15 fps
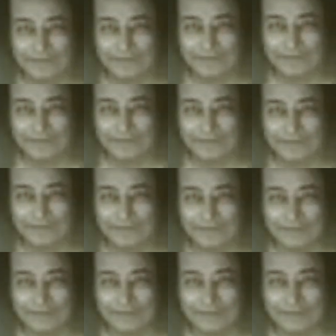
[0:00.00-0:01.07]

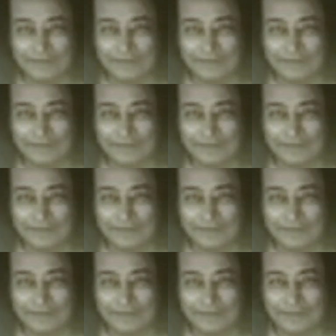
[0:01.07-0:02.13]

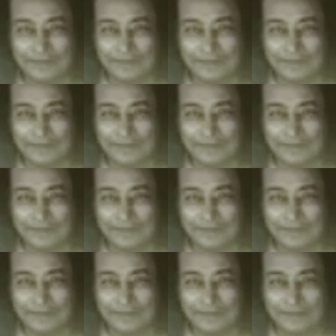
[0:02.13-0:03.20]

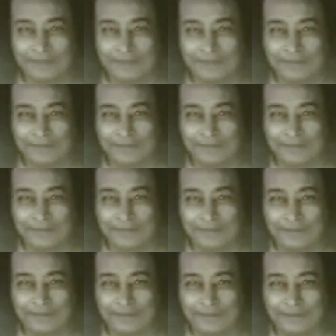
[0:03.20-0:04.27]

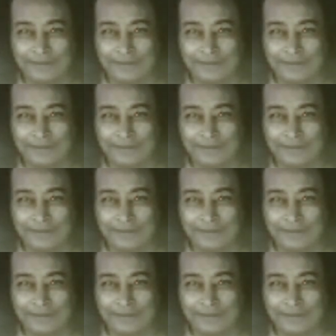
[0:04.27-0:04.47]
The person shown says nothing.